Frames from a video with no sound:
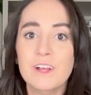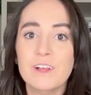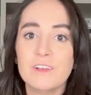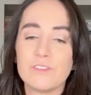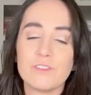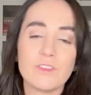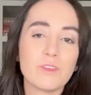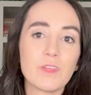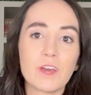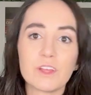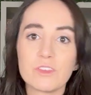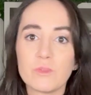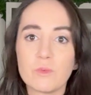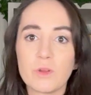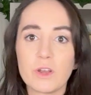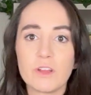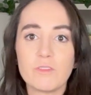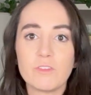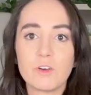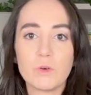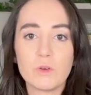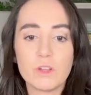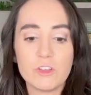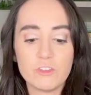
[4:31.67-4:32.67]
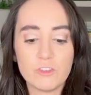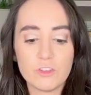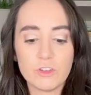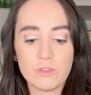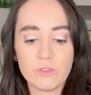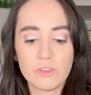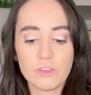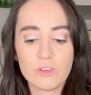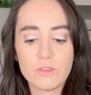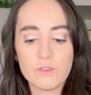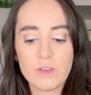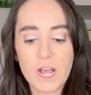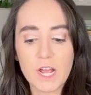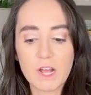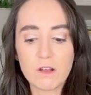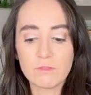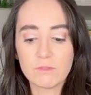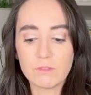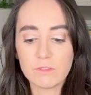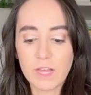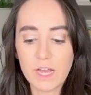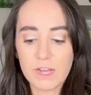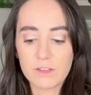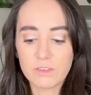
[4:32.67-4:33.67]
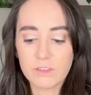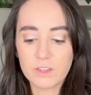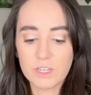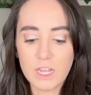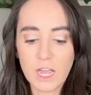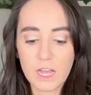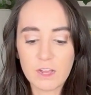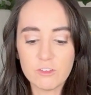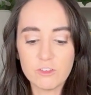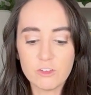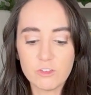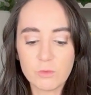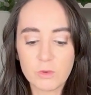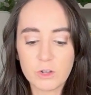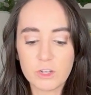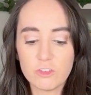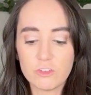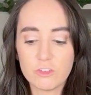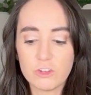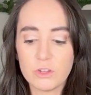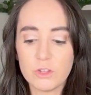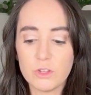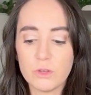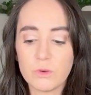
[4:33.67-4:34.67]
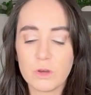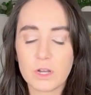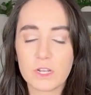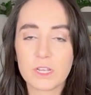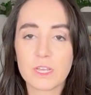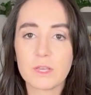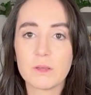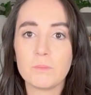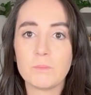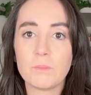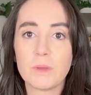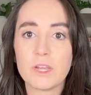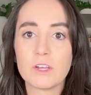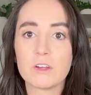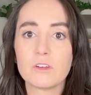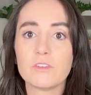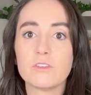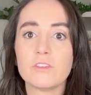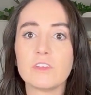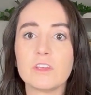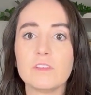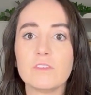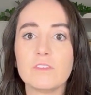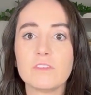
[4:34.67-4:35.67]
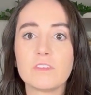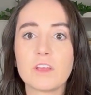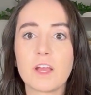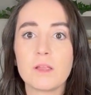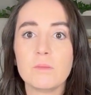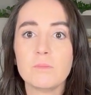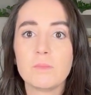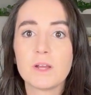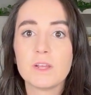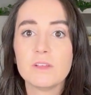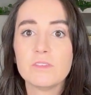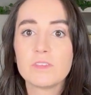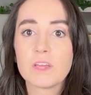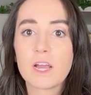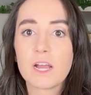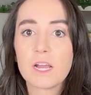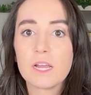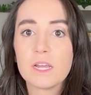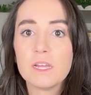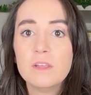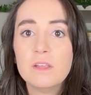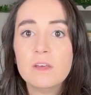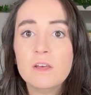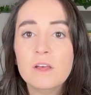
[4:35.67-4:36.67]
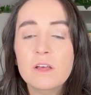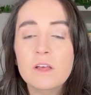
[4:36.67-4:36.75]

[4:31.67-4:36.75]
So that's what I've always used. So now, lastly, I just wanna show you a comparison side by side.